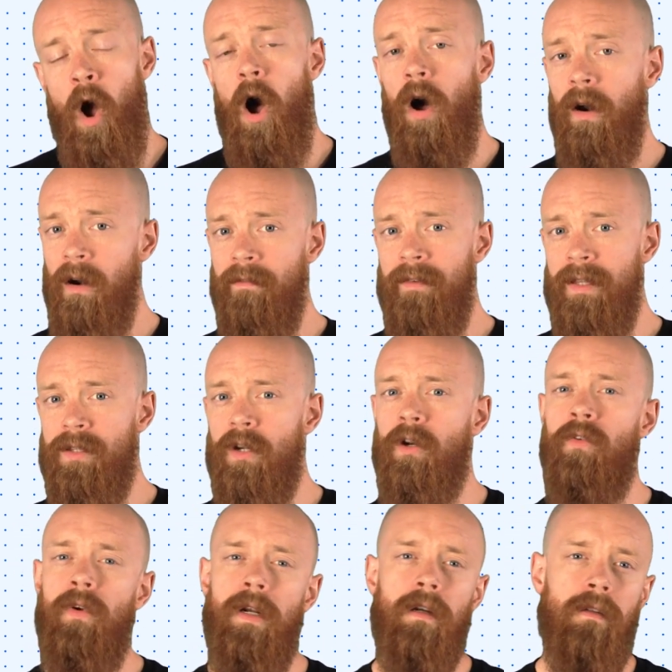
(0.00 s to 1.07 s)
Audit events are
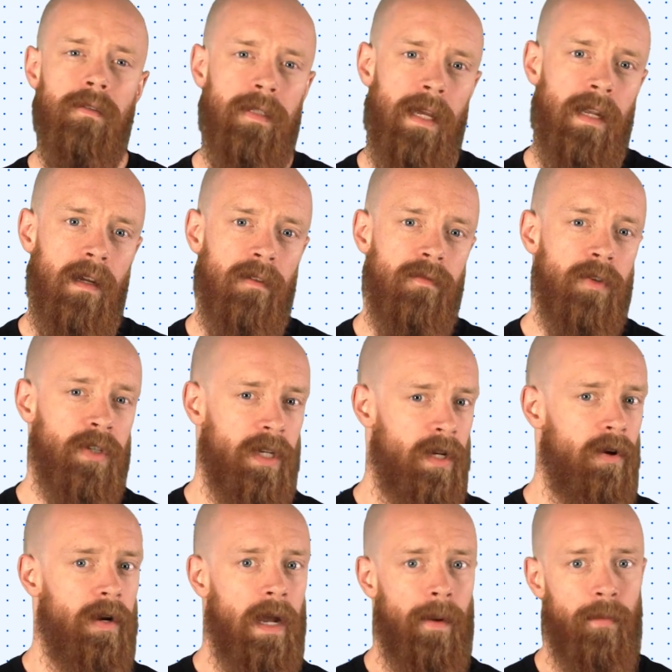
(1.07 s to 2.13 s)
critical data for
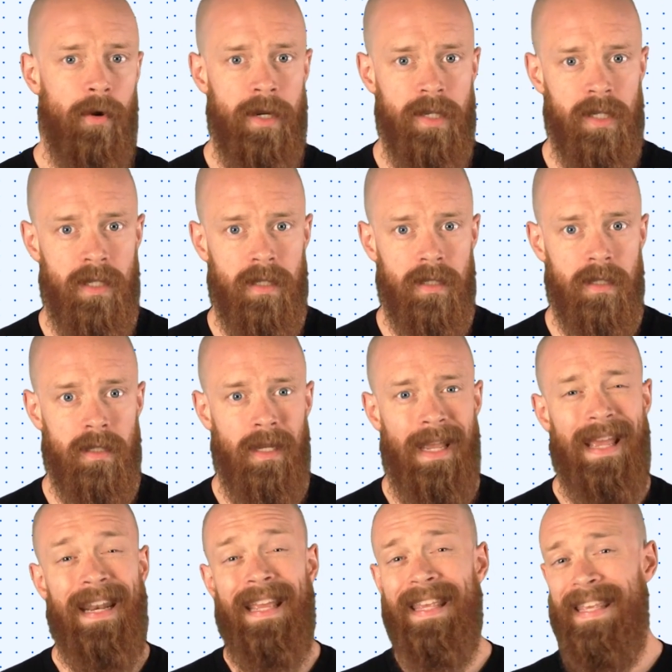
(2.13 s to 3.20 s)
security operations
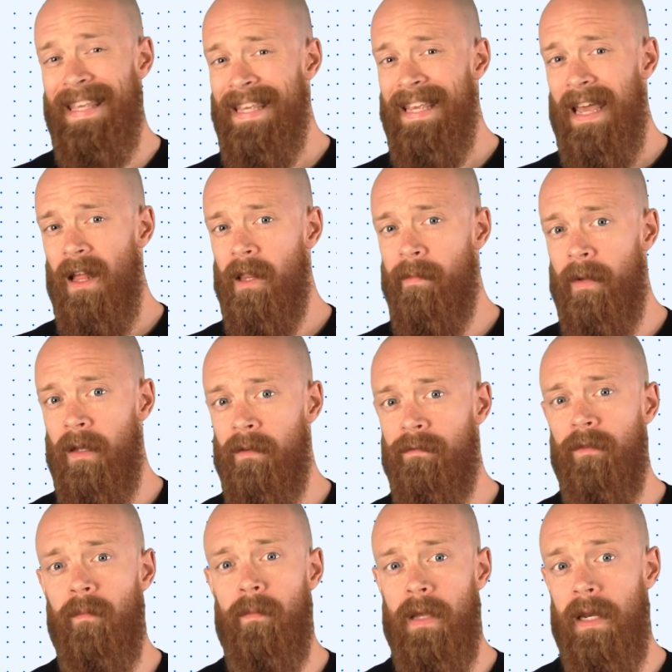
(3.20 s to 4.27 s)
and a key element
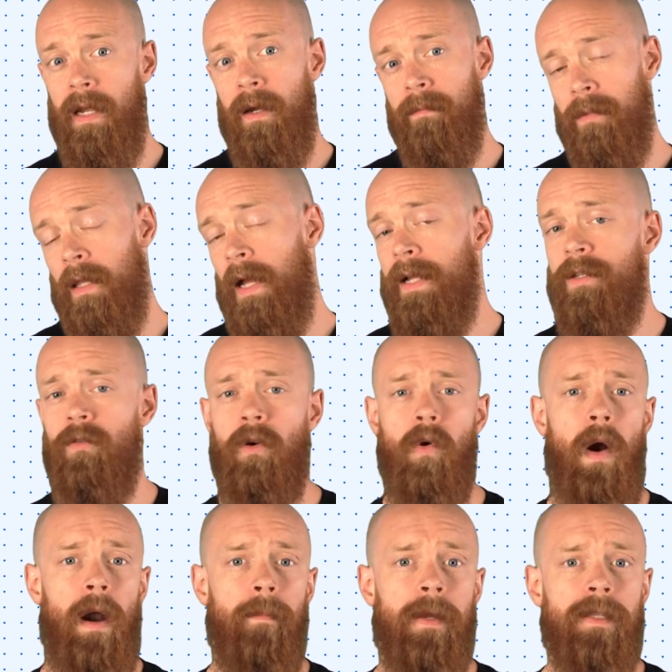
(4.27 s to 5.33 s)
for meeting compliance
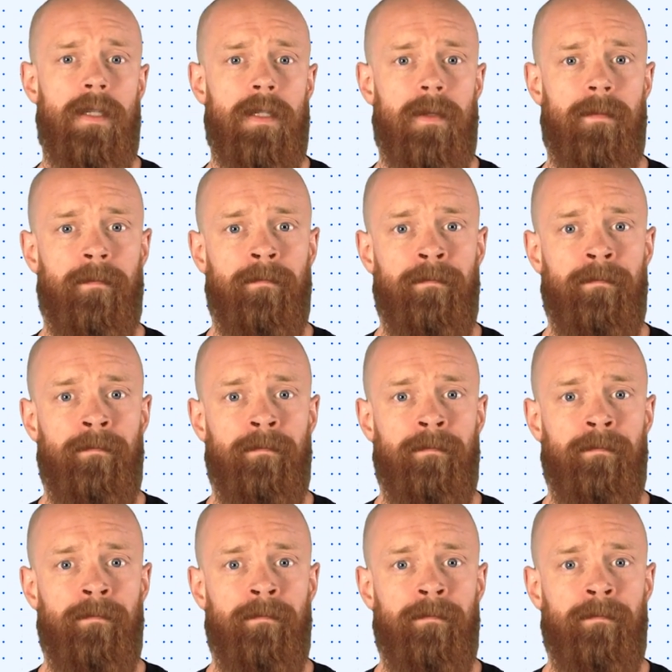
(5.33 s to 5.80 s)
requirements.